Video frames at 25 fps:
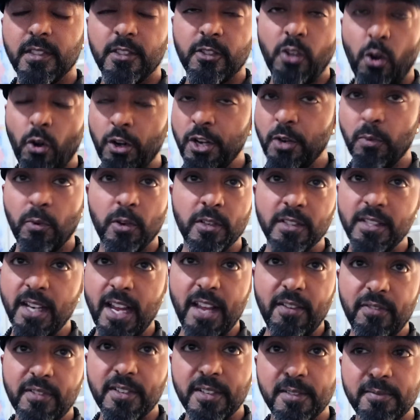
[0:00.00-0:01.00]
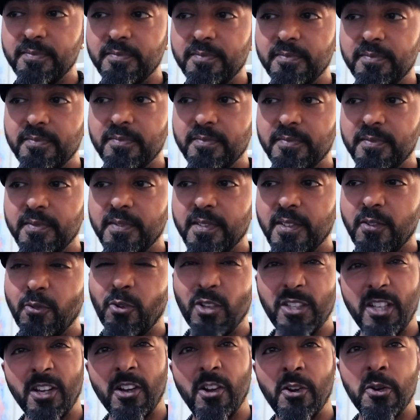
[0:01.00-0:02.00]
the only ones left. What
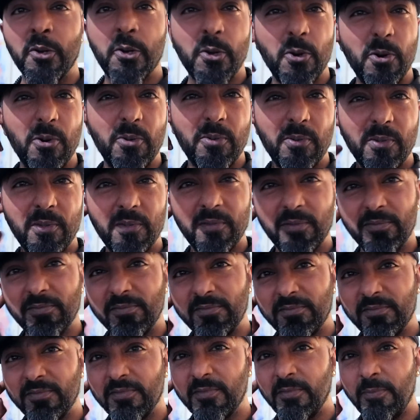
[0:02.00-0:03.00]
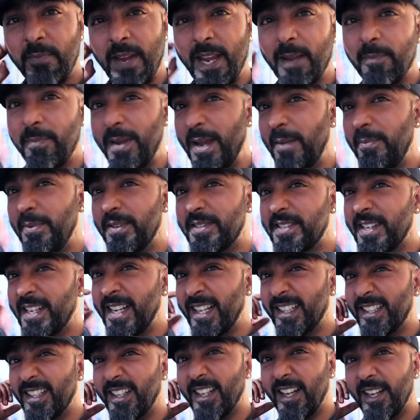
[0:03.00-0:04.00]
are they gonna do? Make babies
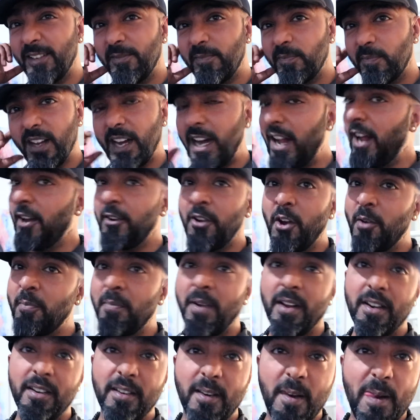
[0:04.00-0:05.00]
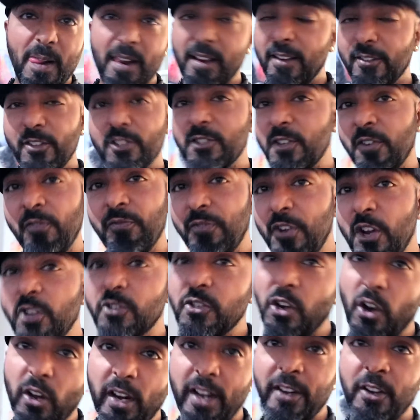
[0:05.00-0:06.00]
together, like. I don't know, man. Just
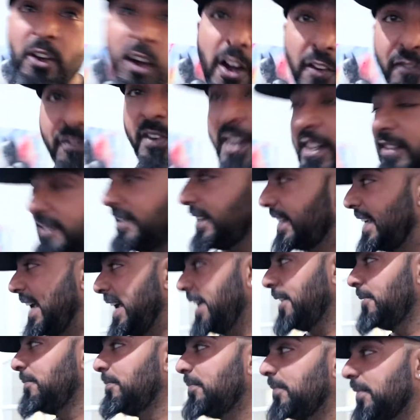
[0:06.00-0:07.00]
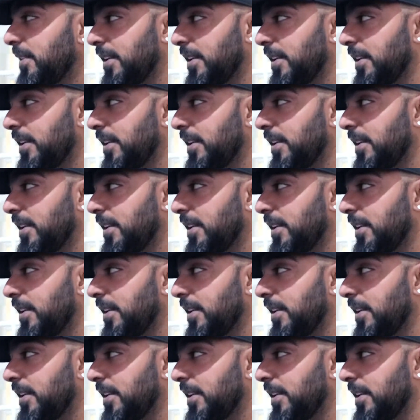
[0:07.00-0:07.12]
confused. All I know, I finished the game.